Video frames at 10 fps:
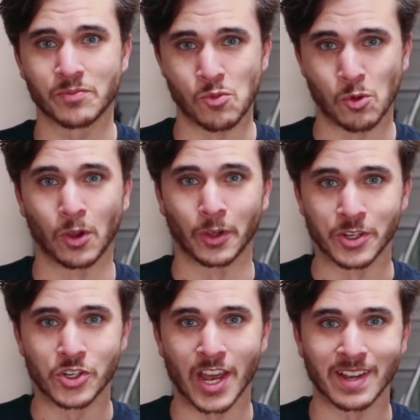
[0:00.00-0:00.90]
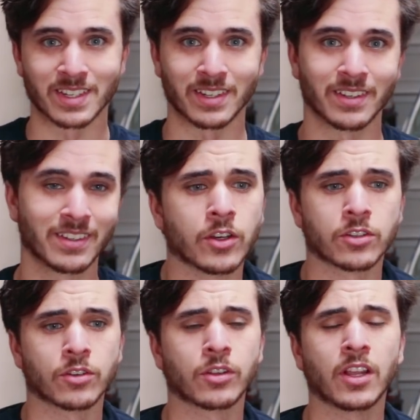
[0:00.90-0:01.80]
rolling chassis. He
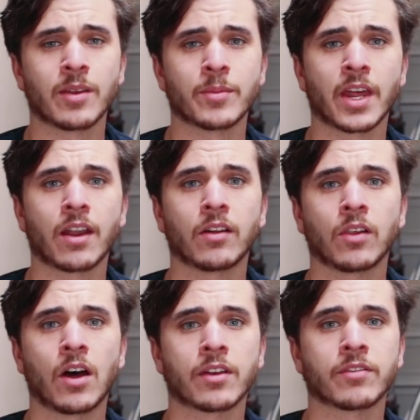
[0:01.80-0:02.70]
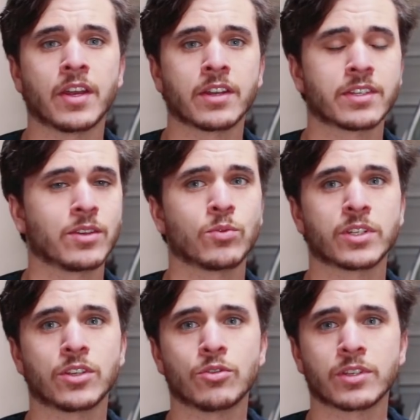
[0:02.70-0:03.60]
also claimed that a lot of Hennessy
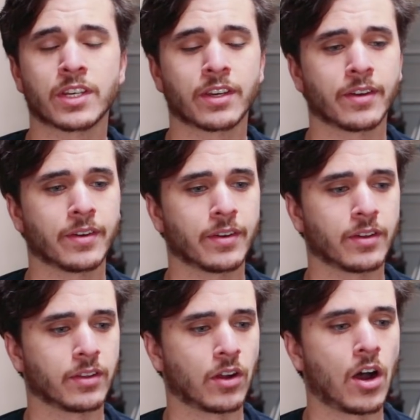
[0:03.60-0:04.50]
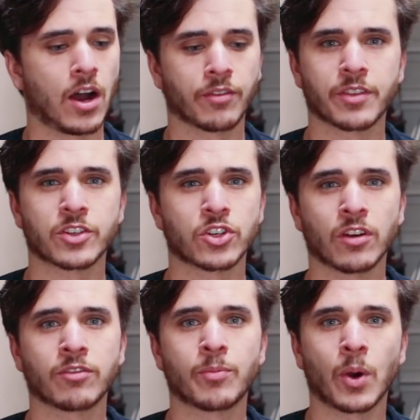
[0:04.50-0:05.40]
was using
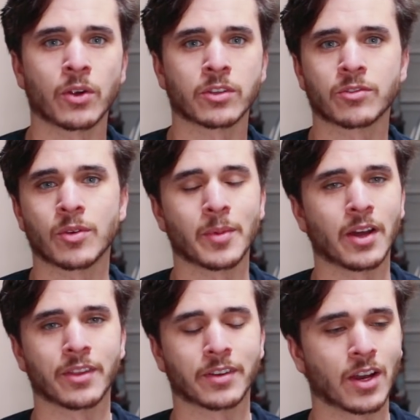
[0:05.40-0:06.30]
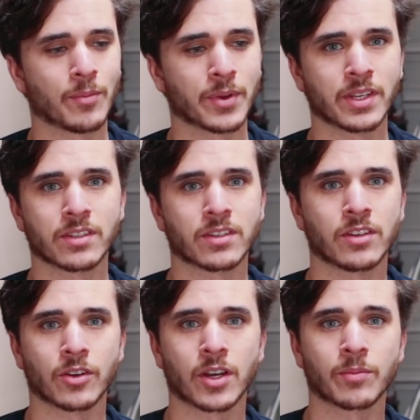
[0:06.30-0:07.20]
off-the-shelf parts from other companies,
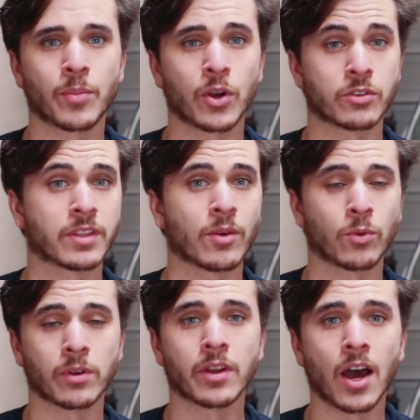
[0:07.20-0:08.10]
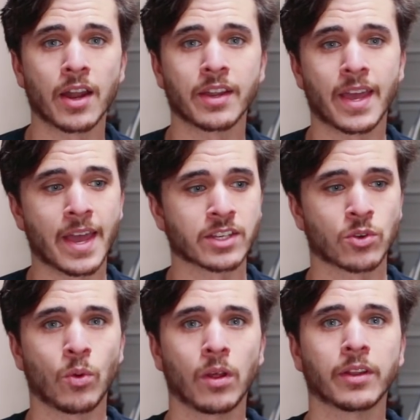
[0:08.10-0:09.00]
parts that were not as
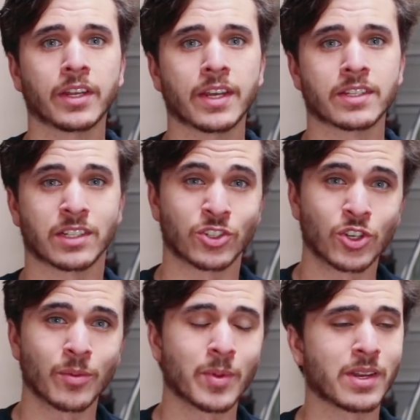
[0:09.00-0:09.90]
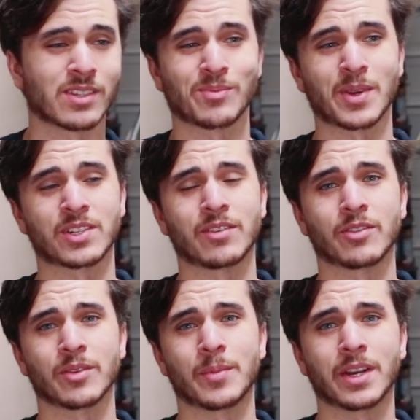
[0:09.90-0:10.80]
quality as they should have been, especially
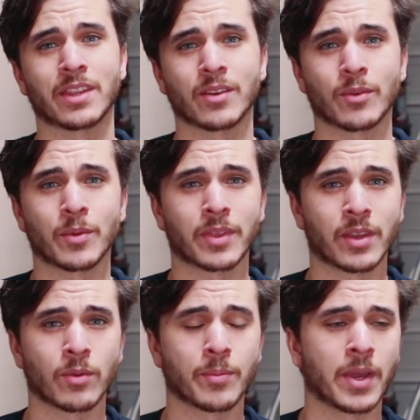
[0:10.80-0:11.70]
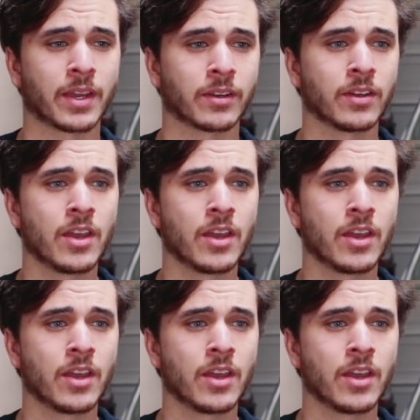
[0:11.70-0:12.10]
for the money that they were paying,